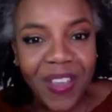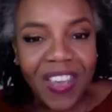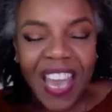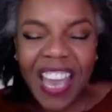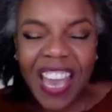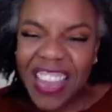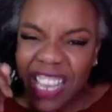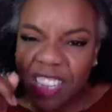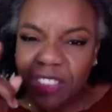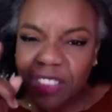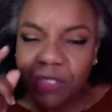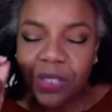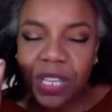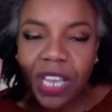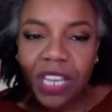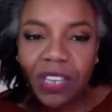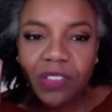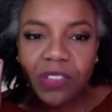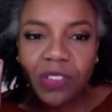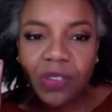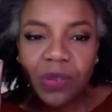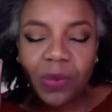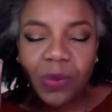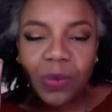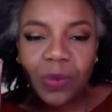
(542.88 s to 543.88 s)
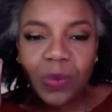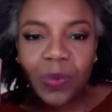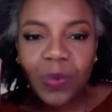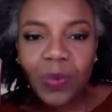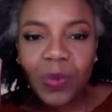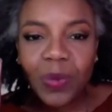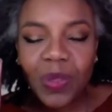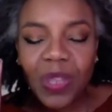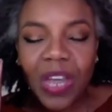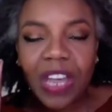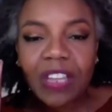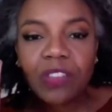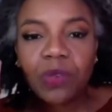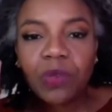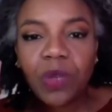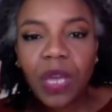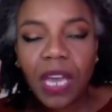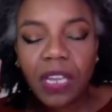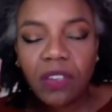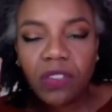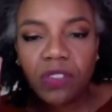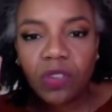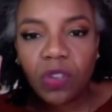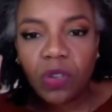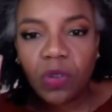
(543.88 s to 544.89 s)
And that's okay too. That's
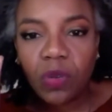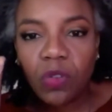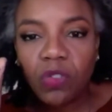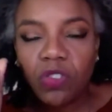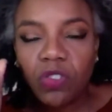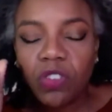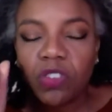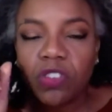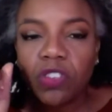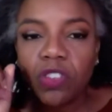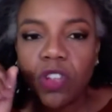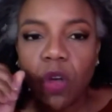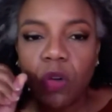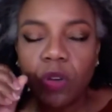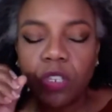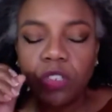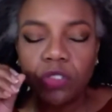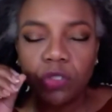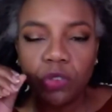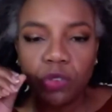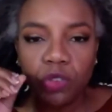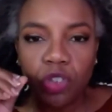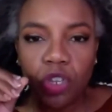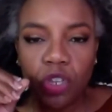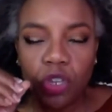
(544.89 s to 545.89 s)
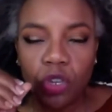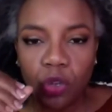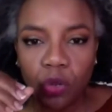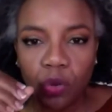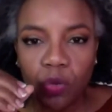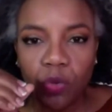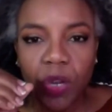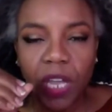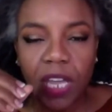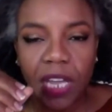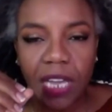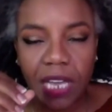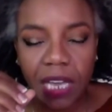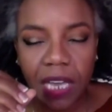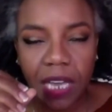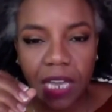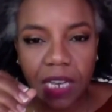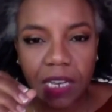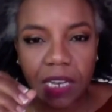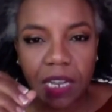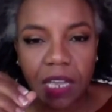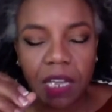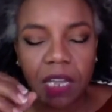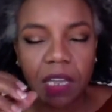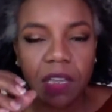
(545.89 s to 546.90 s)
okay too. Just as long as you tune
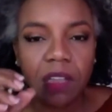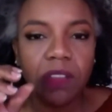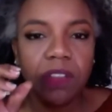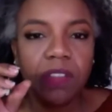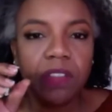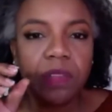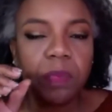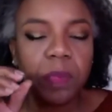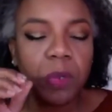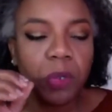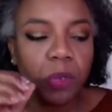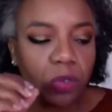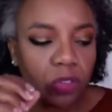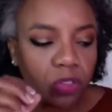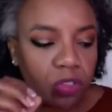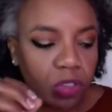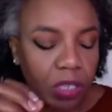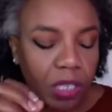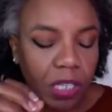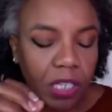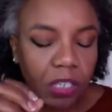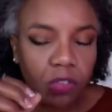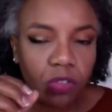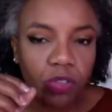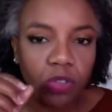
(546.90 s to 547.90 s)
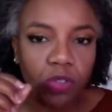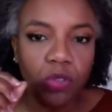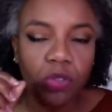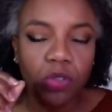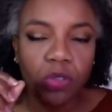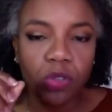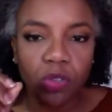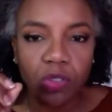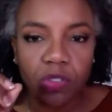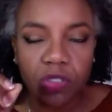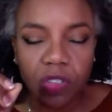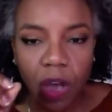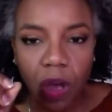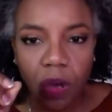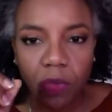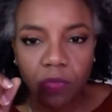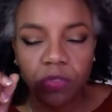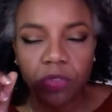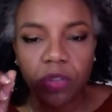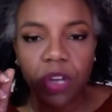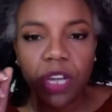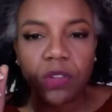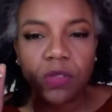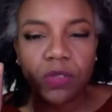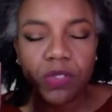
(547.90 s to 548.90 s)
in spiritually to yourself,
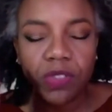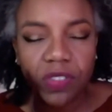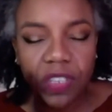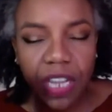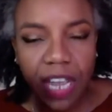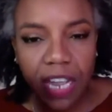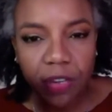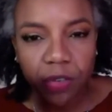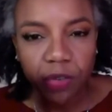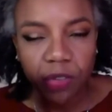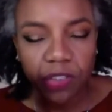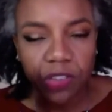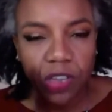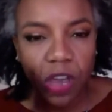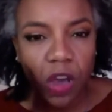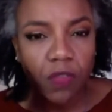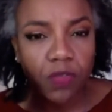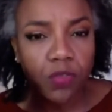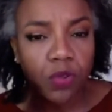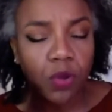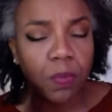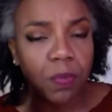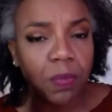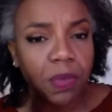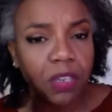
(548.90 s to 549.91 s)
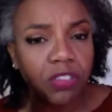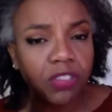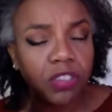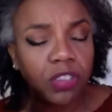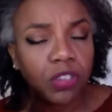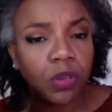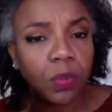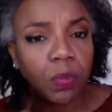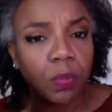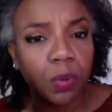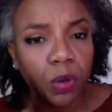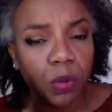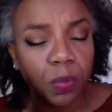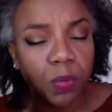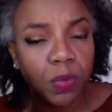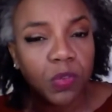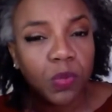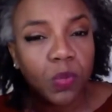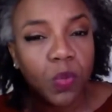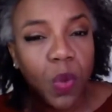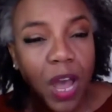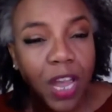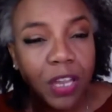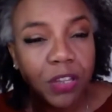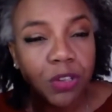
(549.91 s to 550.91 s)
to understand yourself, your mission, your purpose,
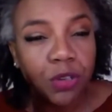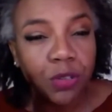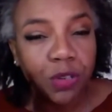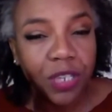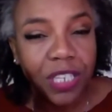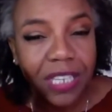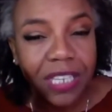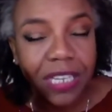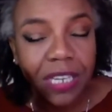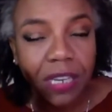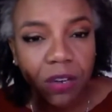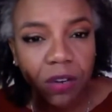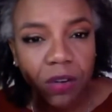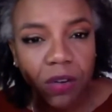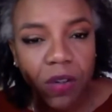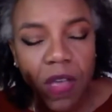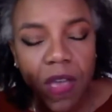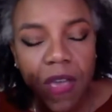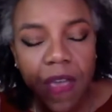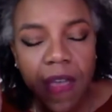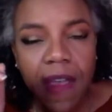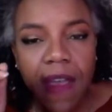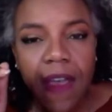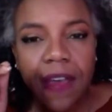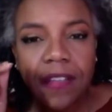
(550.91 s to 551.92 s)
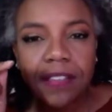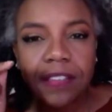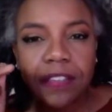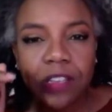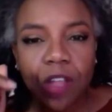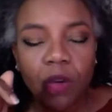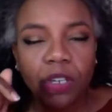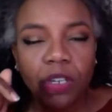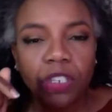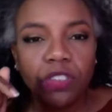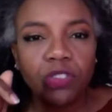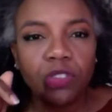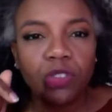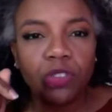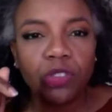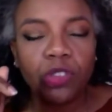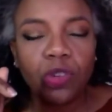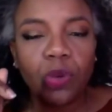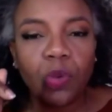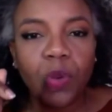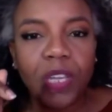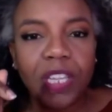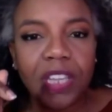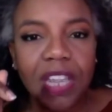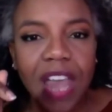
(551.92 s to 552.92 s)
why you're here. As long as you're
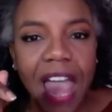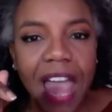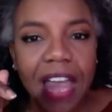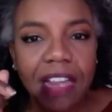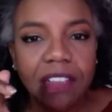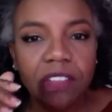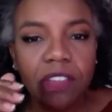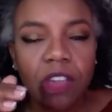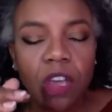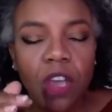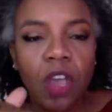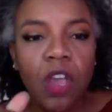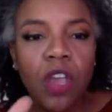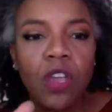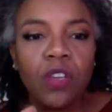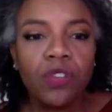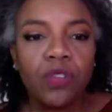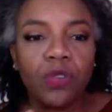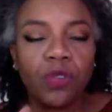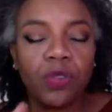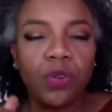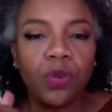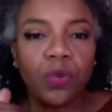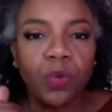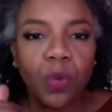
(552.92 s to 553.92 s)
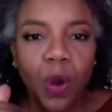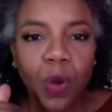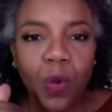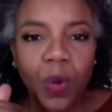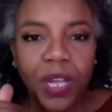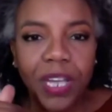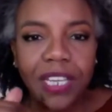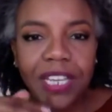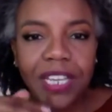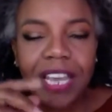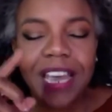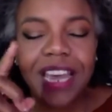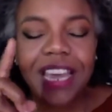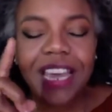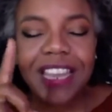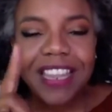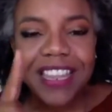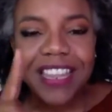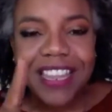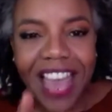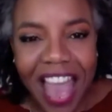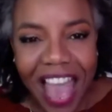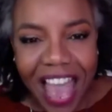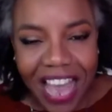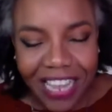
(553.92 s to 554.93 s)
doing that, you're growing.
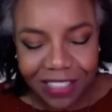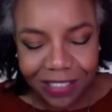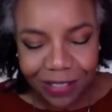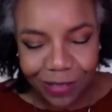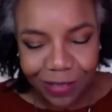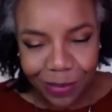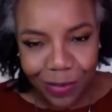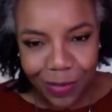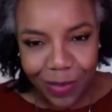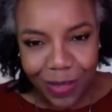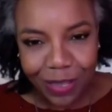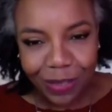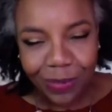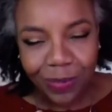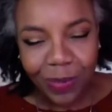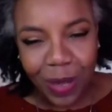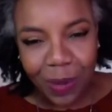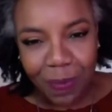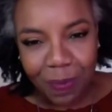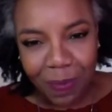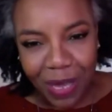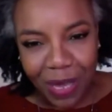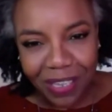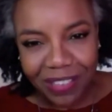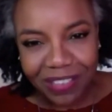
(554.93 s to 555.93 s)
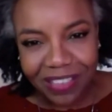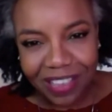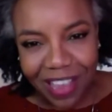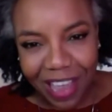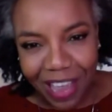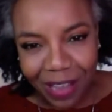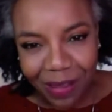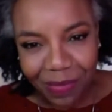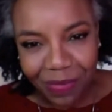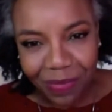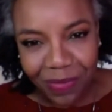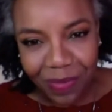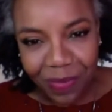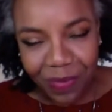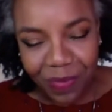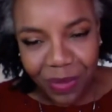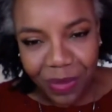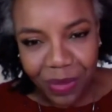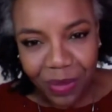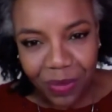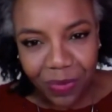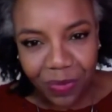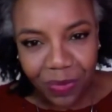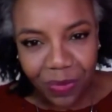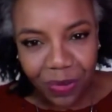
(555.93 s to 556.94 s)
That is what makes life
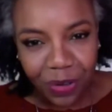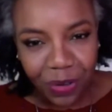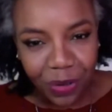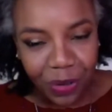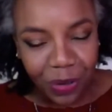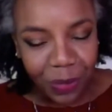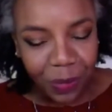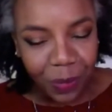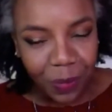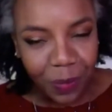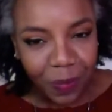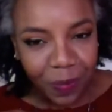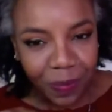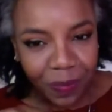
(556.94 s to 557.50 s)
for you.